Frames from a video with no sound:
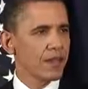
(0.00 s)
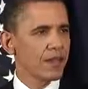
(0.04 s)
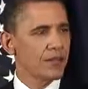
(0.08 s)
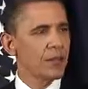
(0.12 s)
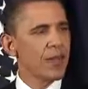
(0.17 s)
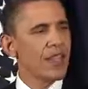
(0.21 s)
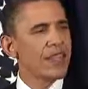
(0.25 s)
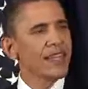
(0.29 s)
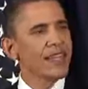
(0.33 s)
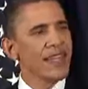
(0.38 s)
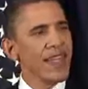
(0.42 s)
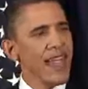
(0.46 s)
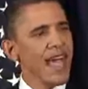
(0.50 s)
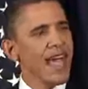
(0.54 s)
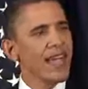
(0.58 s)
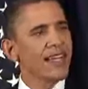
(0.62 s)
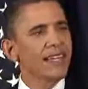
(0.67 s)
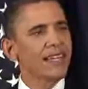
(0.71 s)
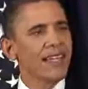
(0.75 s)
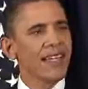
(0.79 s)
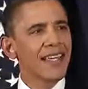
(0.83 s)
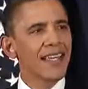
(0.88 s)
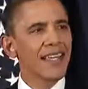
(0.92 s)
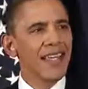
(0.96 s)
But
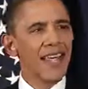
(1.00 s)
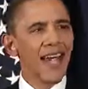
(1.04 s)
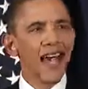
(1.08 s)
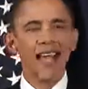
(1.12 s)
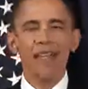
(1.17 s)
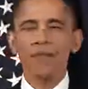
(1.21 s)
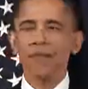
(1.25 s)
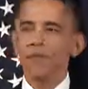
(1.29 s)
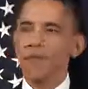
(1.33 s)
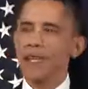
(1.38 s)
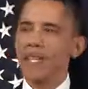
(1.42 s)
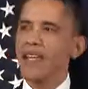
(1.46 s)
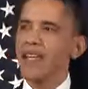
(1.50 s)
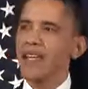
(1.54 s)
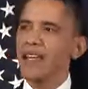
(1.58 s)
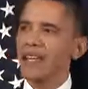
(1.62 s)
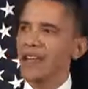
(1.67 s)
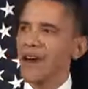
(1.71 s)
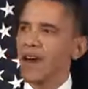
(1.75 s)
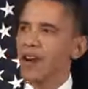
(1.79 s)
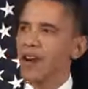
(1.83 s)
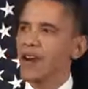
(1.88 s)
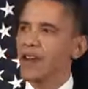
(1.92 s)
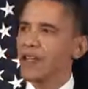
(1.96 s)
that cannot be an
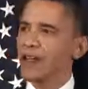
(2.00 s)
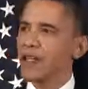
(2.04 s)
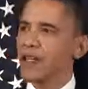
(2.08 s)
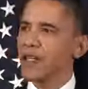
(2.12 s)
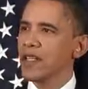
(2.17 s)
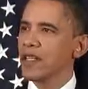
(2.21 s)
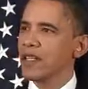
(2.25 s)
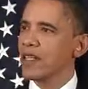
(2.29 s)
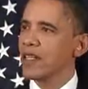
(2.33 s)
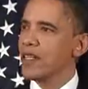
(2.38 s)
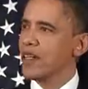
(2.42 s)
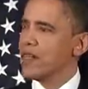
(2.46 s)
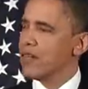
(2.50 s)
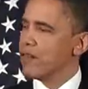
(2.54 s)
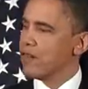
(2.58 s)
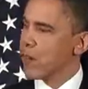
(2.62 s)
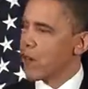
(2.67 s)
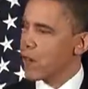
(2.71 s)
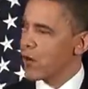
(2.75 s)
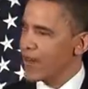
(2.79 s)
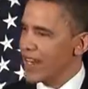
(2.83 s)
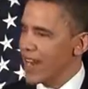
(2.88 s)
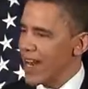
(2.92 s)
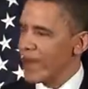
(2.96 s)
argument
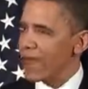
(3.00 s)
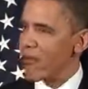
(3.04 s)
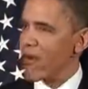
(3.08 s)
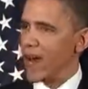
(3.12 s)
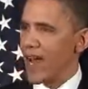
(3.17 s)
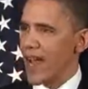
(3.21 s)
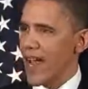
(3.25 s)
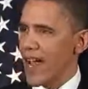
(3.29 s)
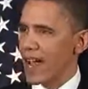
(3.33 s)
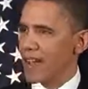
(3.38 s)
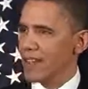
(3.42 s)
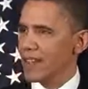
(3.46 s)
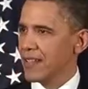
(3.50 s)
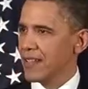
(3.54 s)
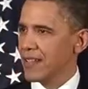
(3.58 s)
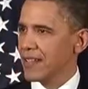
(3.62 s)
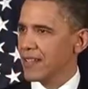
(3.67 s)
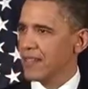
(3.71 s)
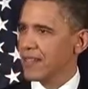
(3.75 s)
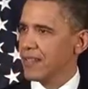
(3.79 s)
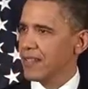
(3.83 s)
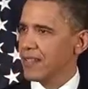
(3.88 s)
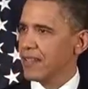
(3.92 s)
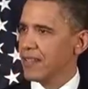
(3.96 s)
for never acting
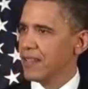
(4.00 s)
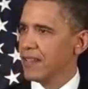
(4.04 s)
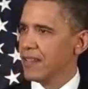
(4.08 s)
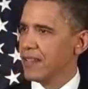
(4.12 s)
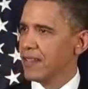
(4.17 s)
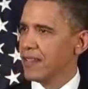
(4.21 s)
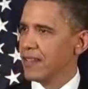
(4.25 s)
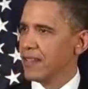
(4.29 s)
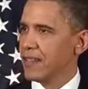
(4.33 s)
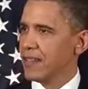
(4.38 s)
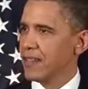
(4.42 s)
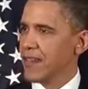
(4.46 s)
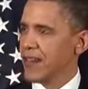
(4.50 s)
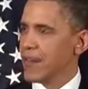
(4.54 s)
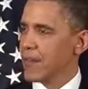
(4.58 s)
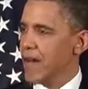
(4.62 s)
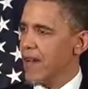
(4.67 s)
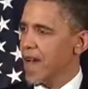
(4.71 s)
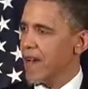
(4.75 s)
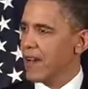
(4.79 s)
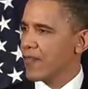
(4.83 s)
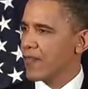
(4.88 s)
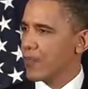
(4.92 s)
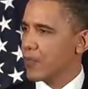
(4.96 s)
on
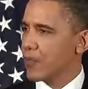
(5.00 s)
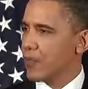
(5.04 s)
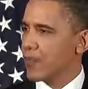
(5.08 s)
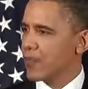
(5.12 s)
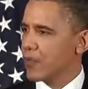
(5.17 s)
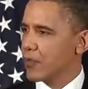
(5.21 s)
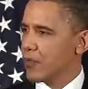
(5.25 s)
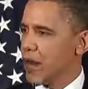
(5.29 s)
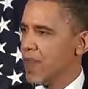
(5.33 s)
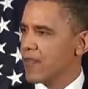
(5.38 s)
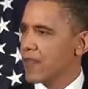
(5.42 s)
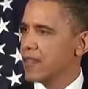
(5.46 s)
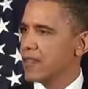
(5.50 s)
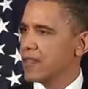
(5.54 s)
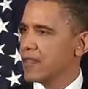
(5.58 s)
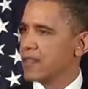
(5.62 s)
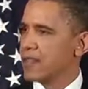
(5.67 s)
behalf of what's right.